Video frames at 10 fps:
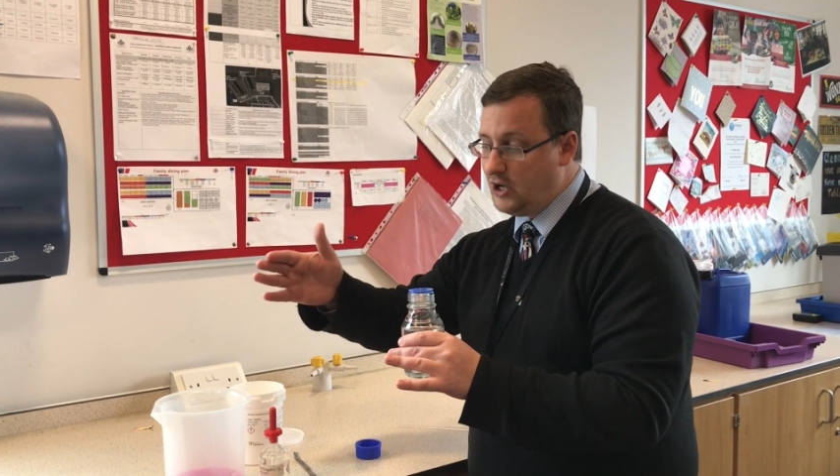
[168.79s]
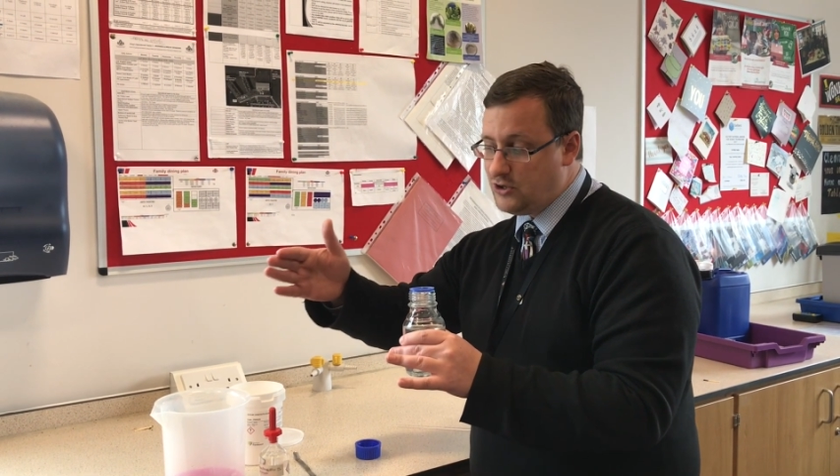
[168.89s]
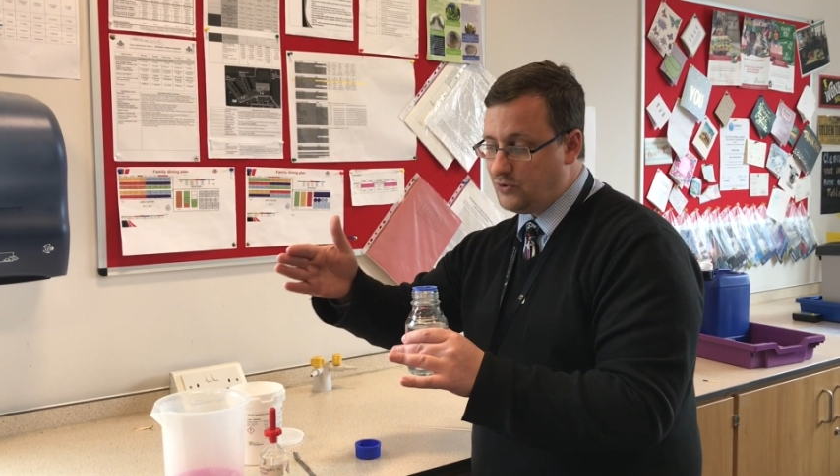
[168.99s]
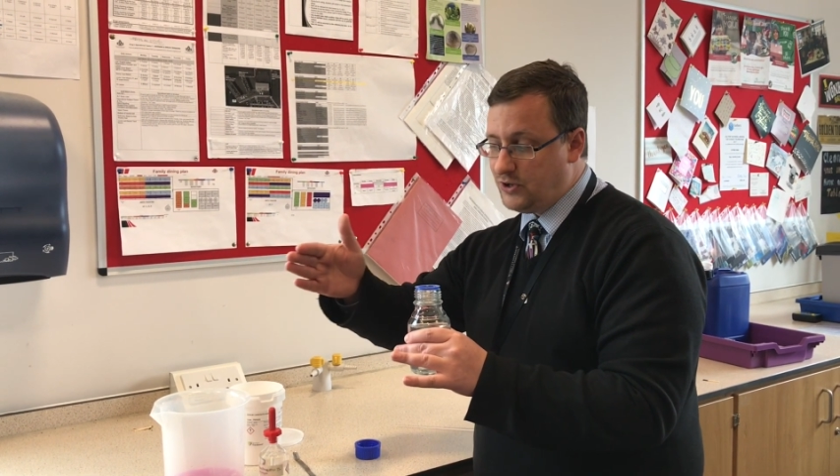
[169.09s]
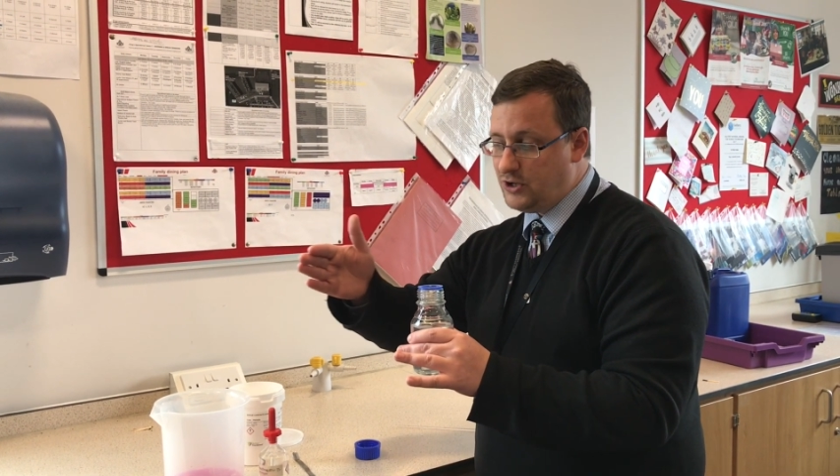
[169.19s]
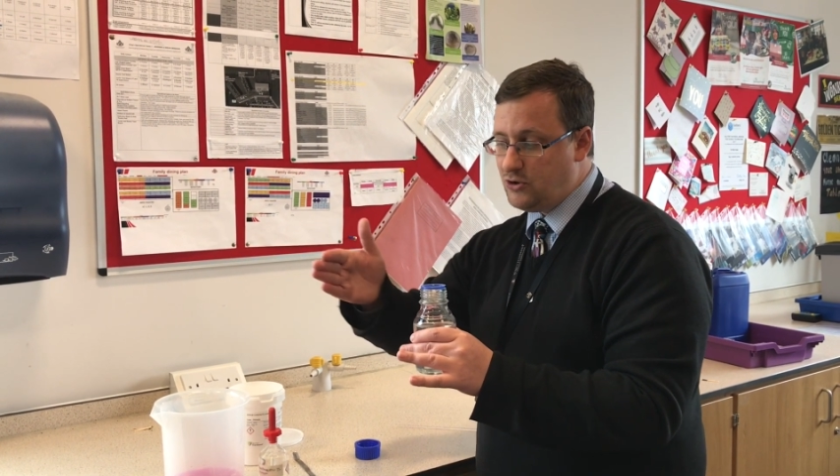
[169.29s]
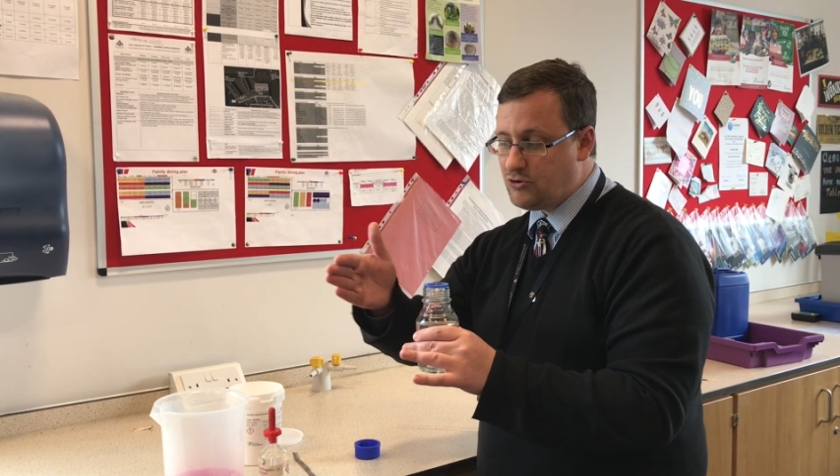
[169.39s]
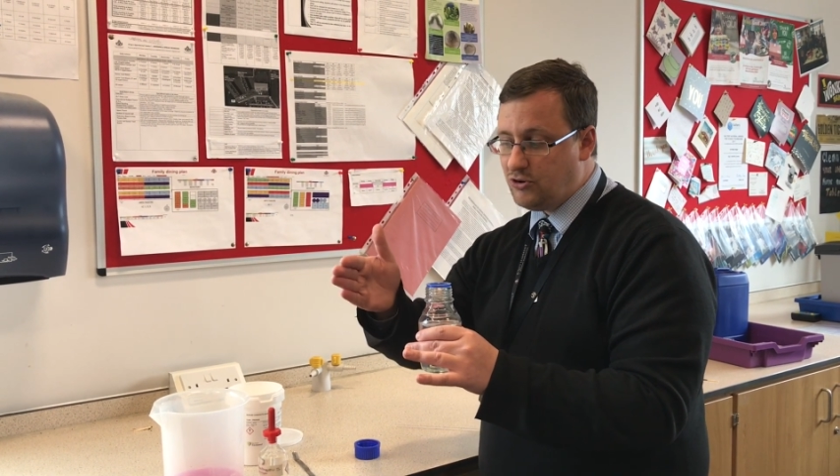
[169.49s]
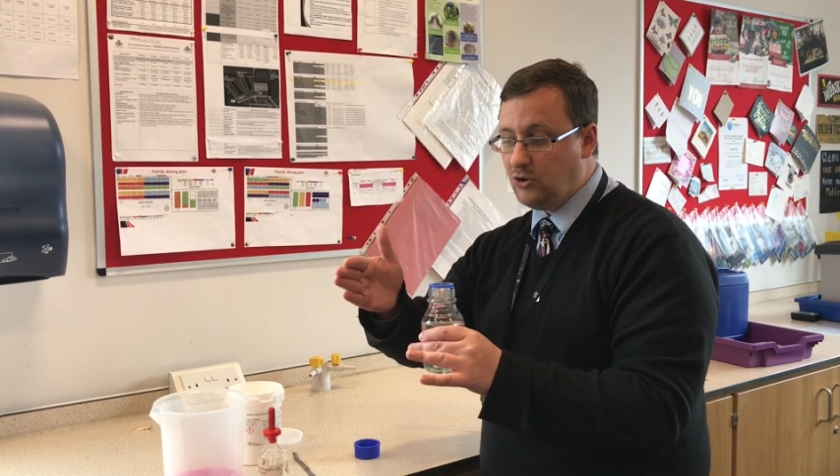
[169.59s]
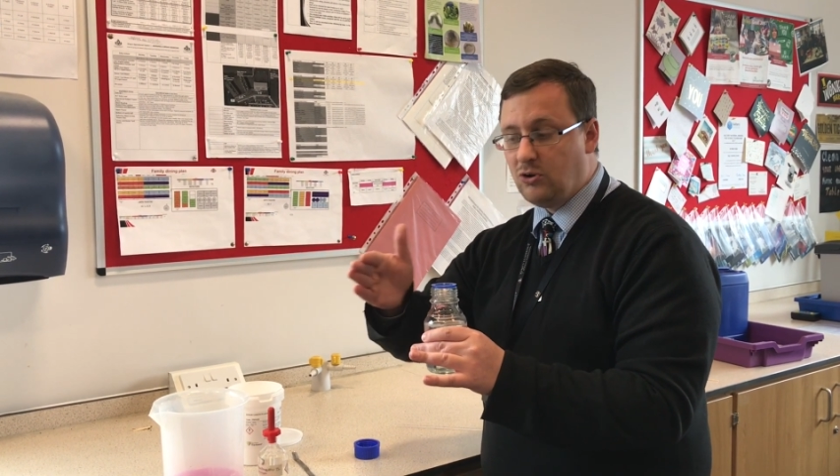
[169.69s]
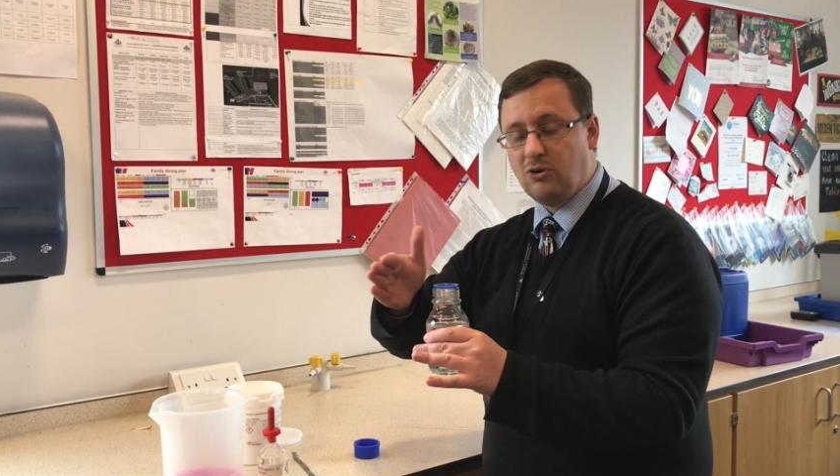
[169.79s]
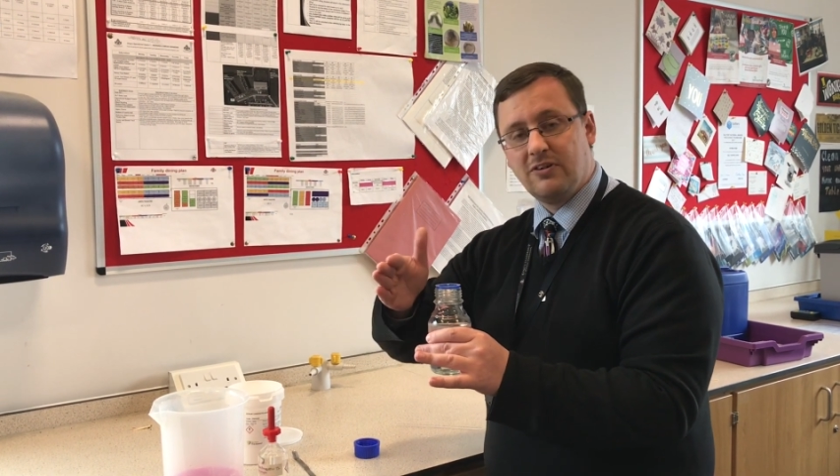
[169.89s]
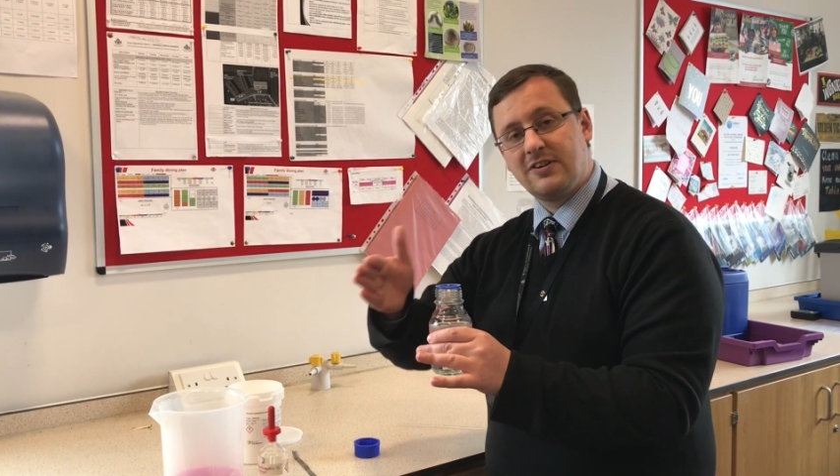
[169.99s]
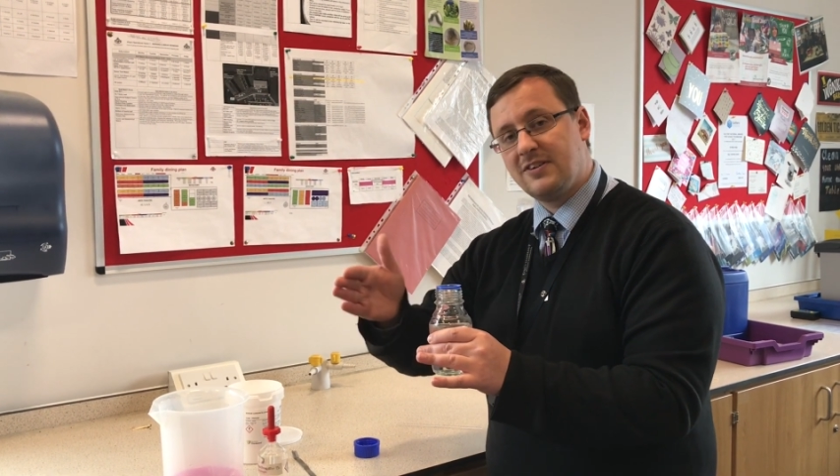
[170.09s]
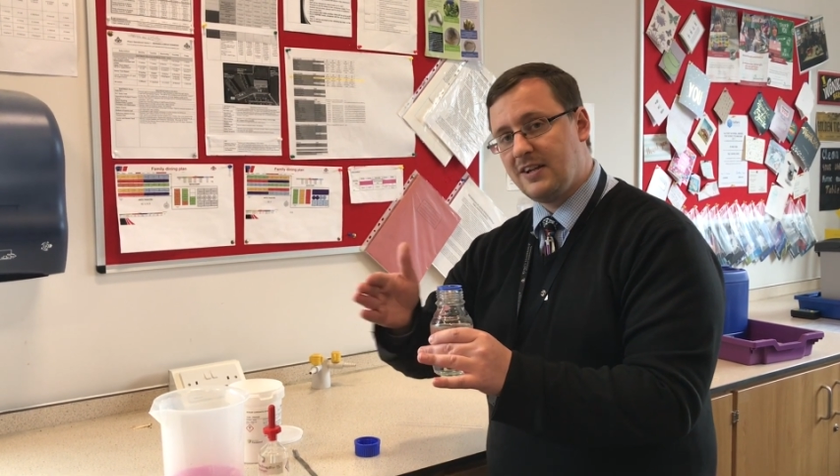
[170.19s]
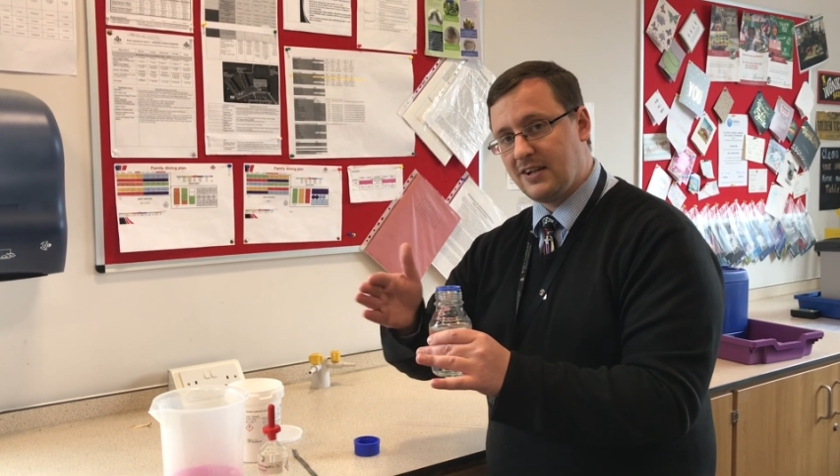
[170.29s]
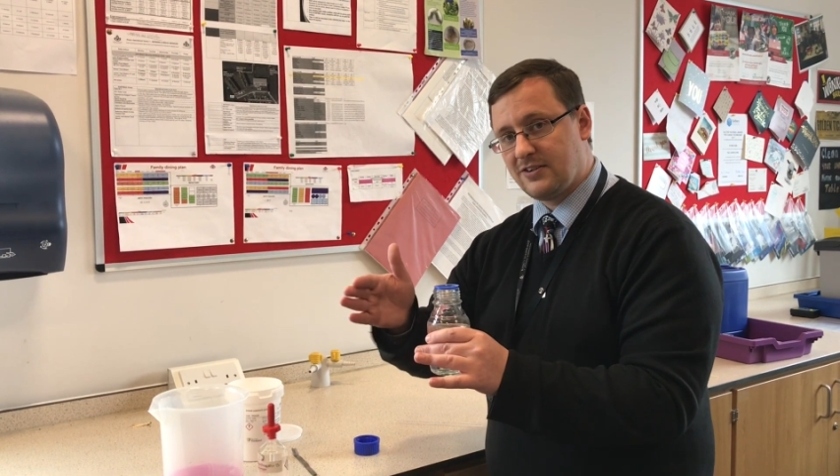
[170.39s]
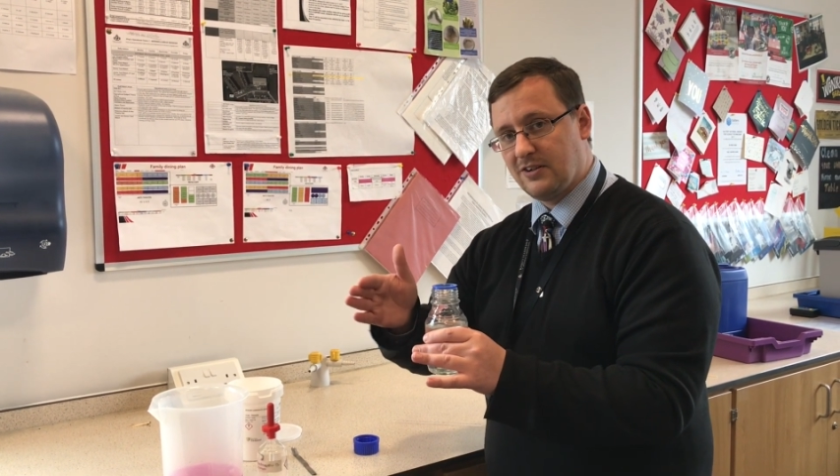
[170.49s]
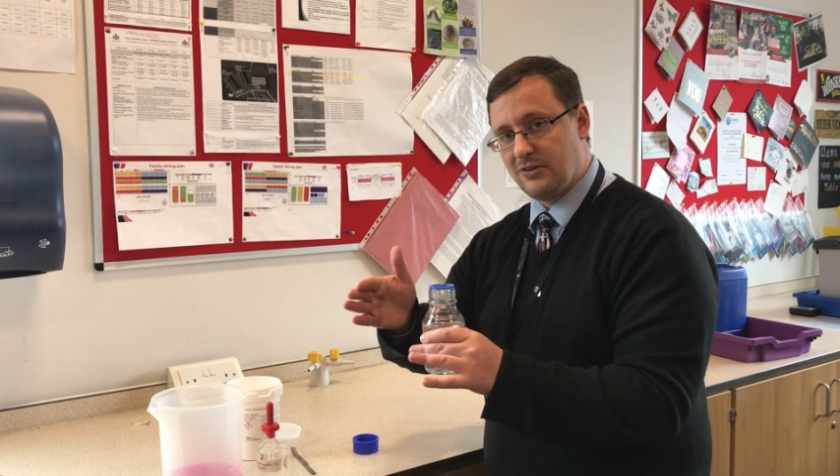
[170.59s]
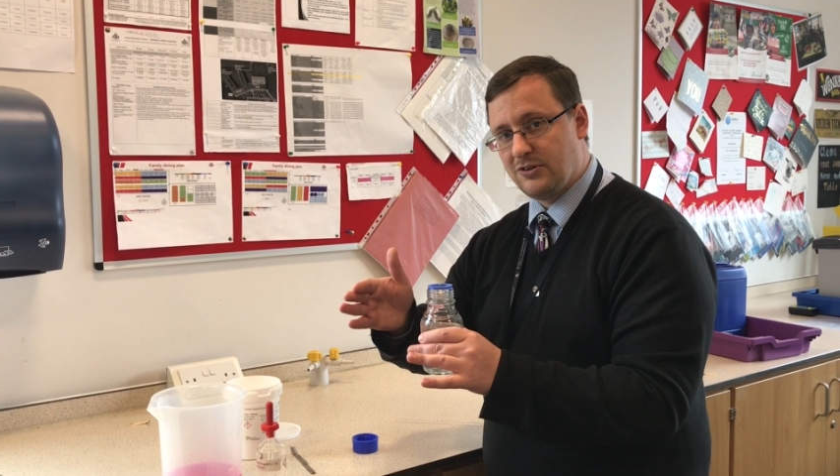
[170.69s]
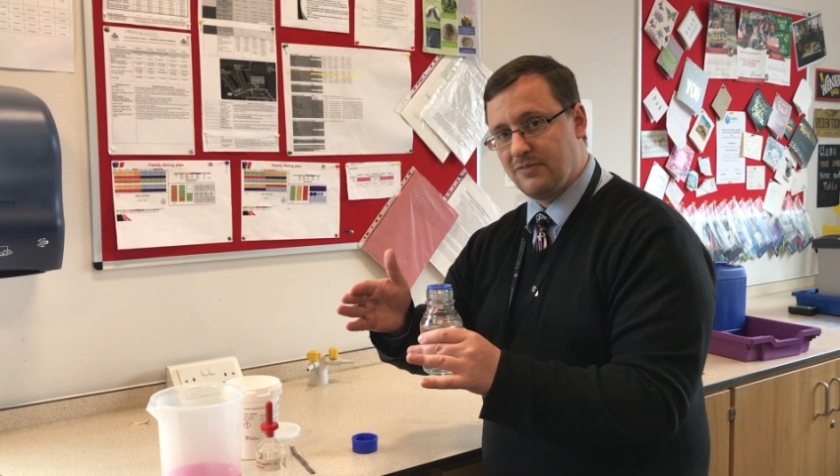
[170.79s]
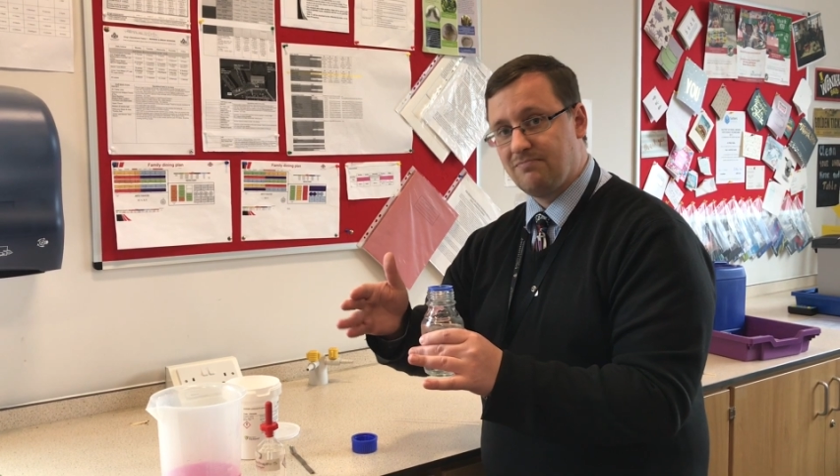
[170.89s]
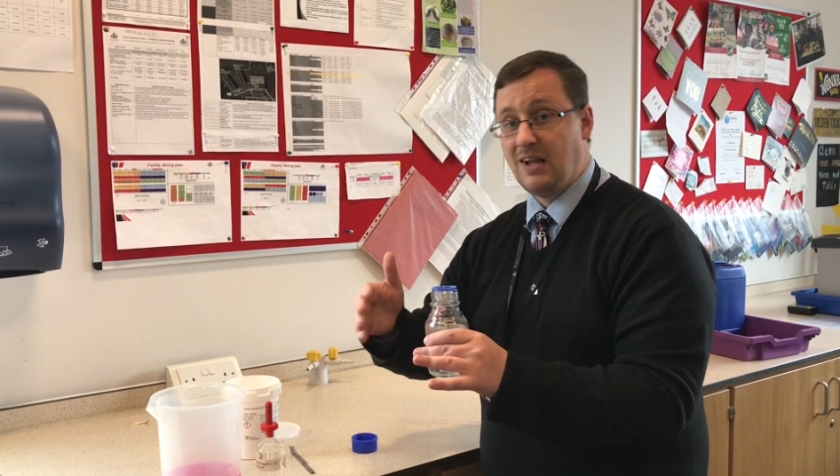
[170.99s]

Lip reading: to a neutral or acidic solution.